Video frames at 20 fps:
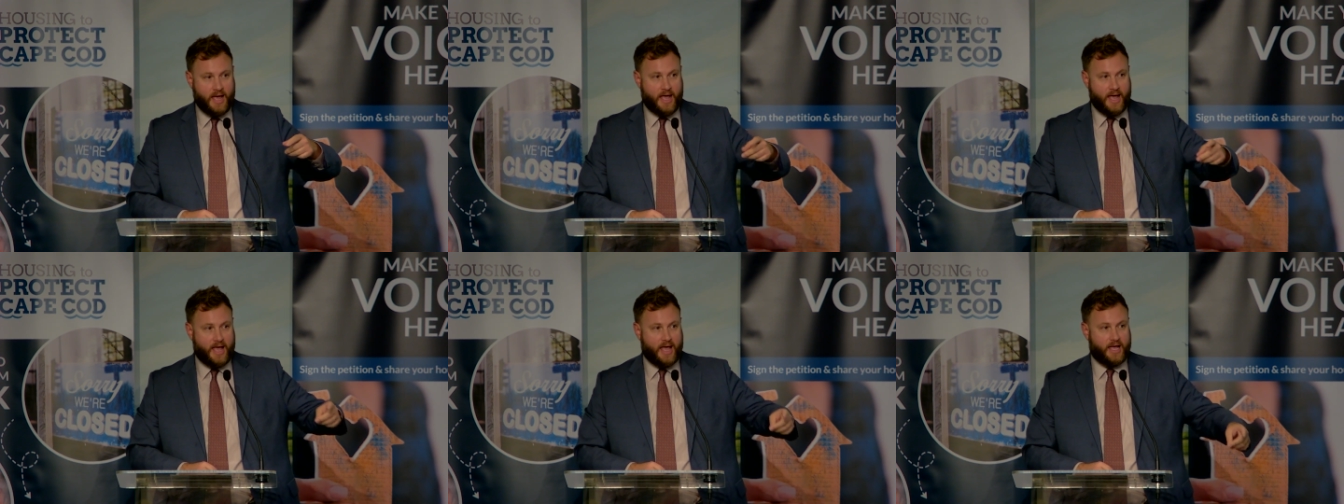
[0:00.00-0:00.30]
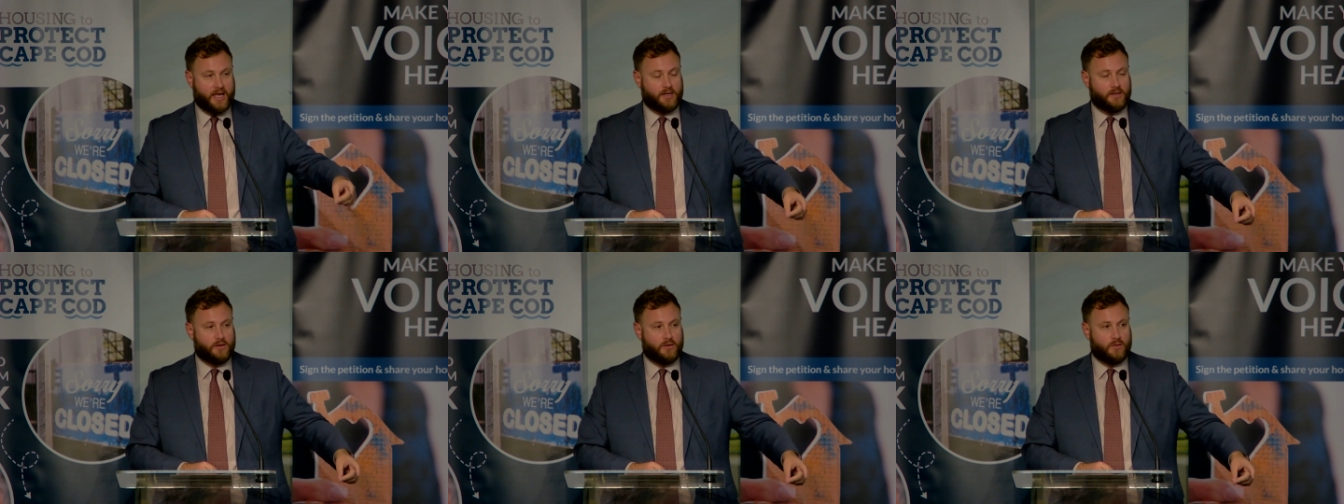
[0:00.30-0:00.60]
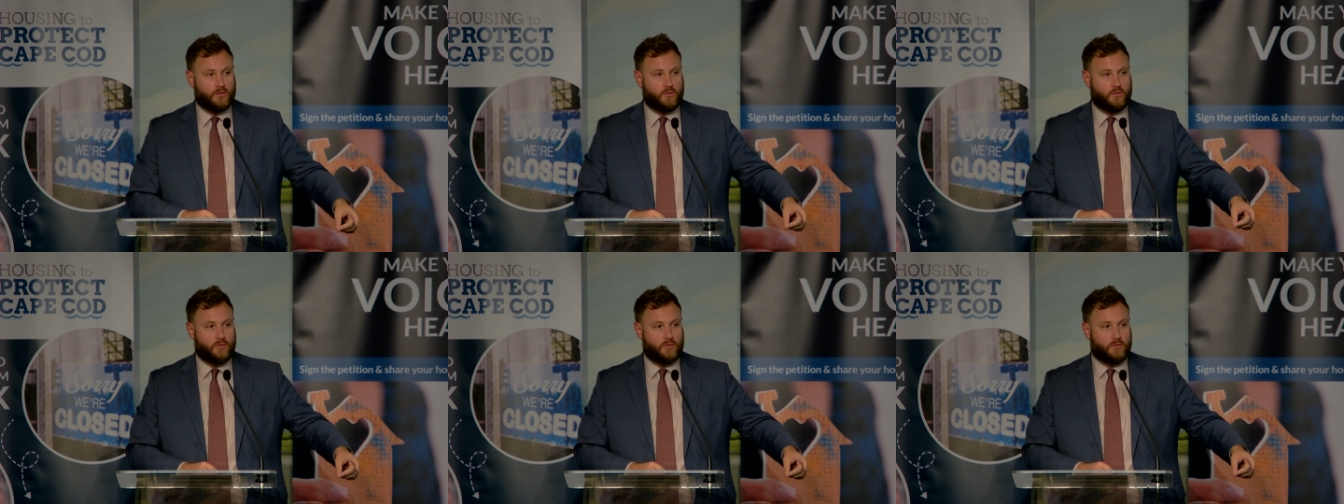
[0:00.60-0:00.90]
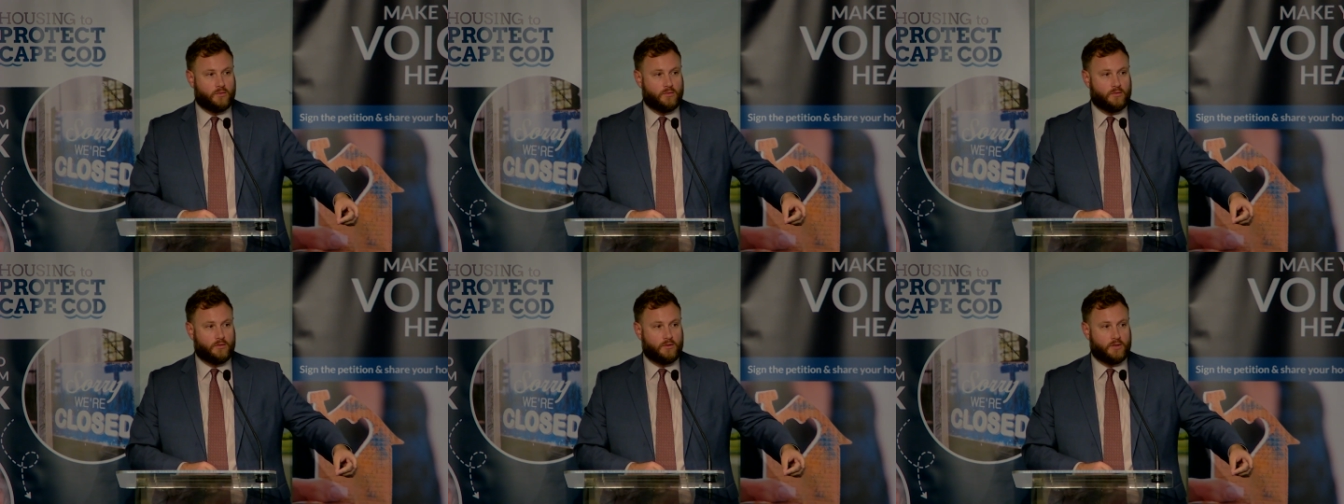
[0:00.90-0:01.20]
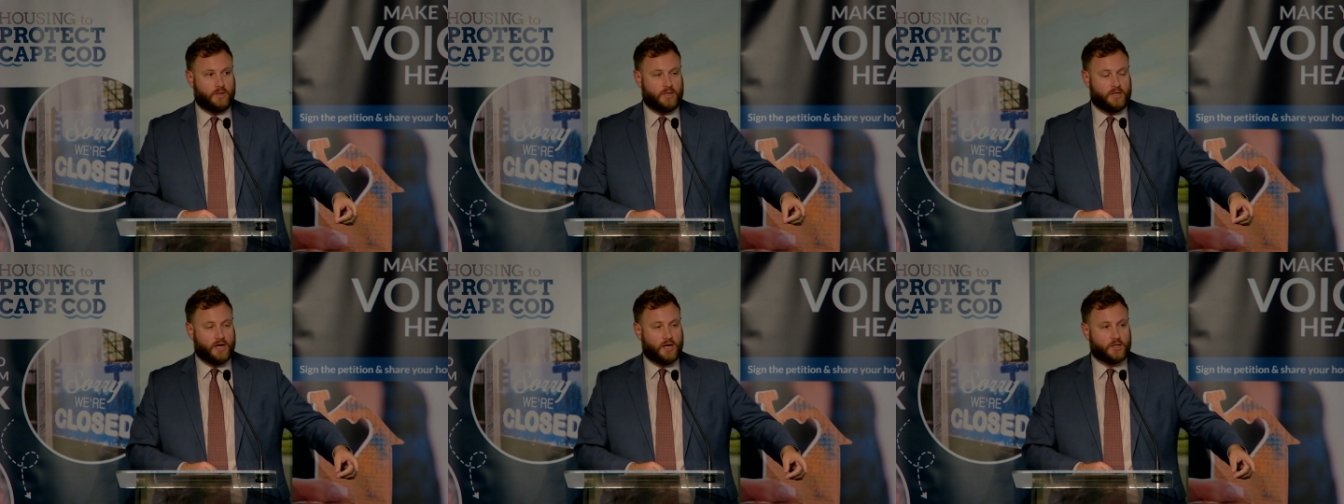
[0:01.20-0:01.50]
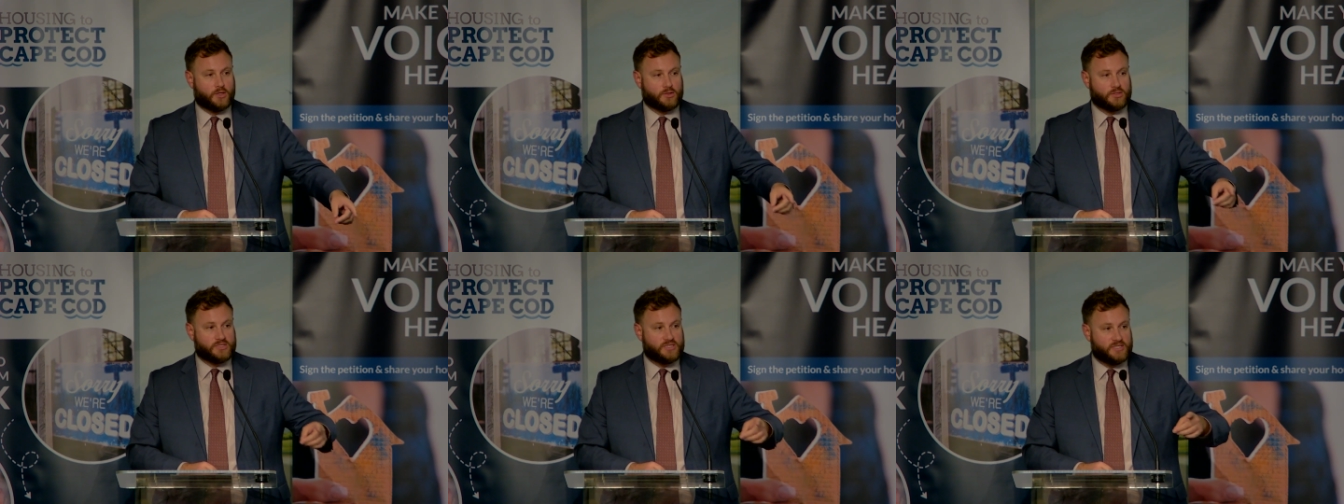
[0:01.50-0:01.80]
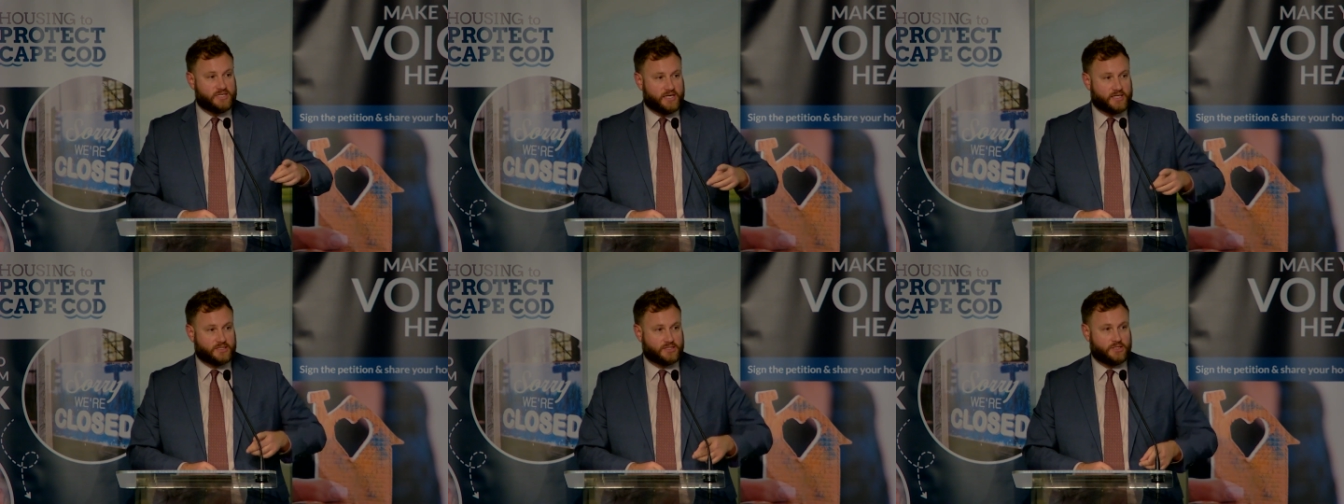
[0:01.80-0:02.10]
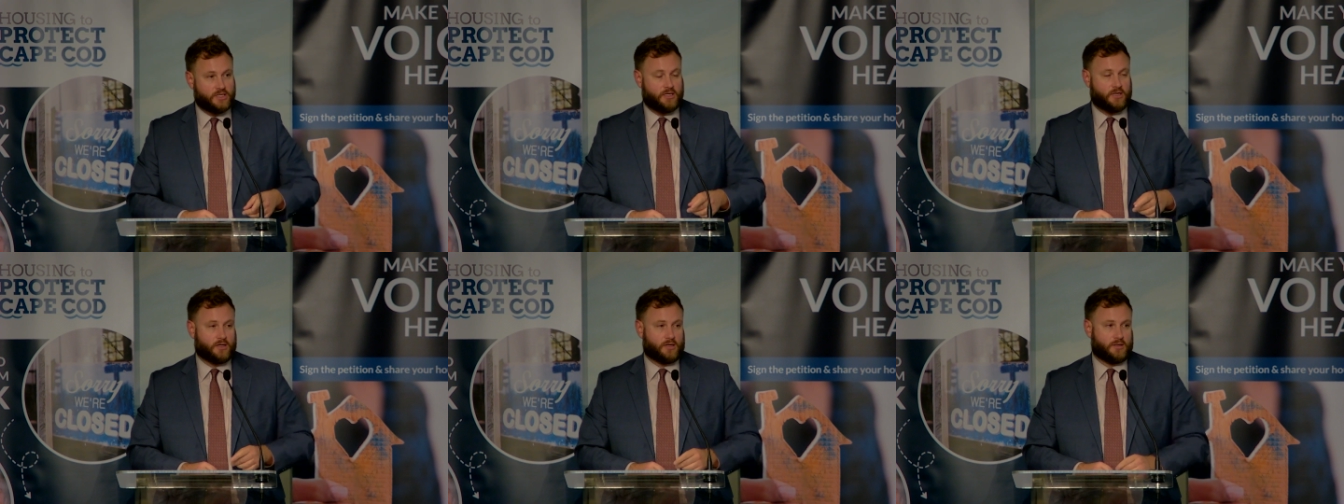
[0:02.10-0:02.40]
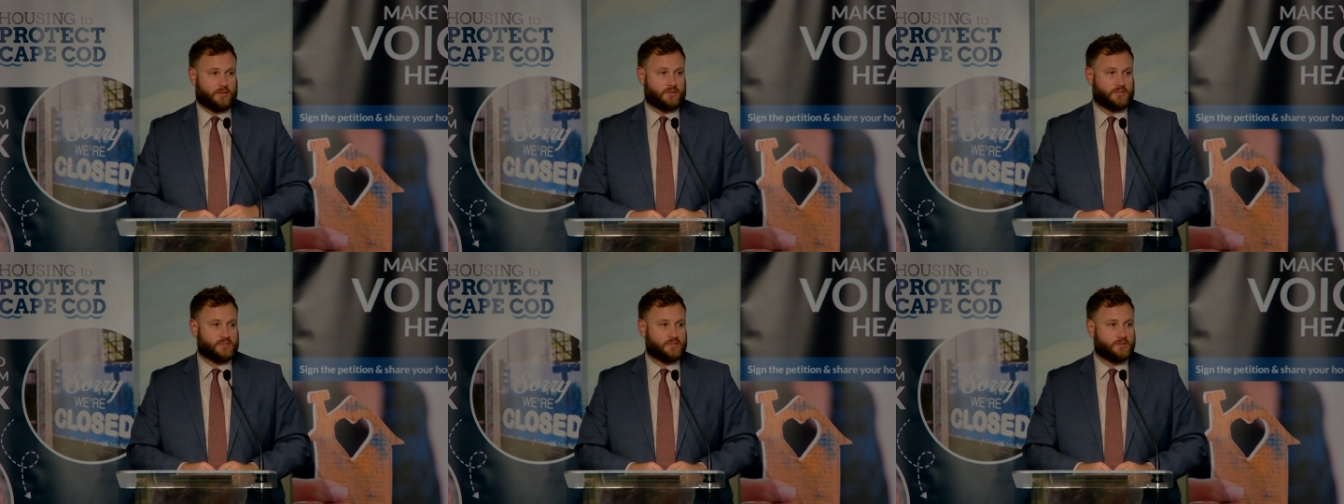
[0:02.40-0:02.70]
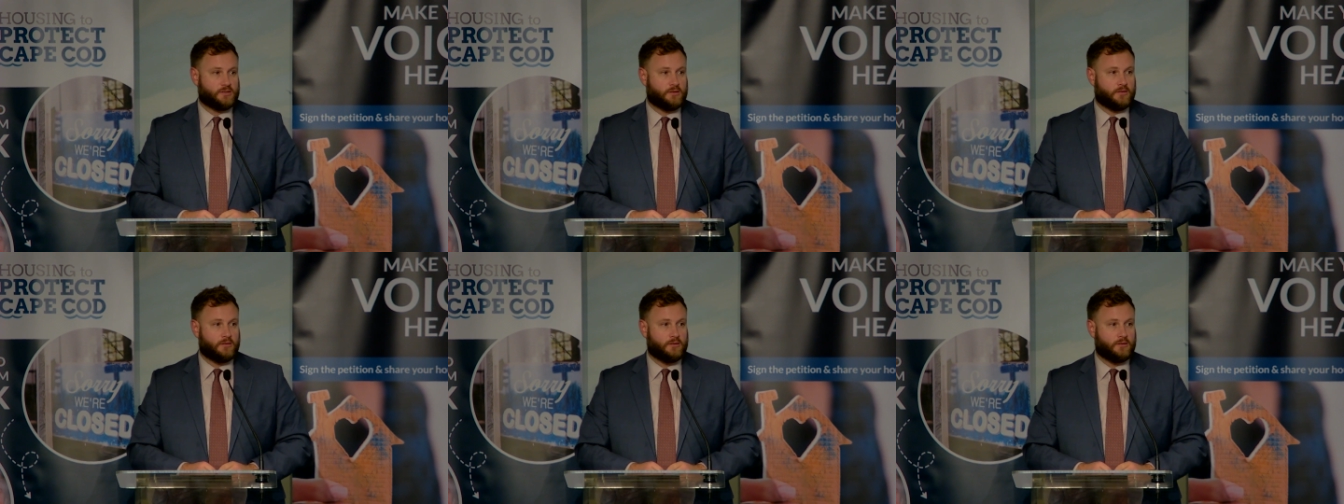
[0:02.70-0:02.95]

And in under 6 years,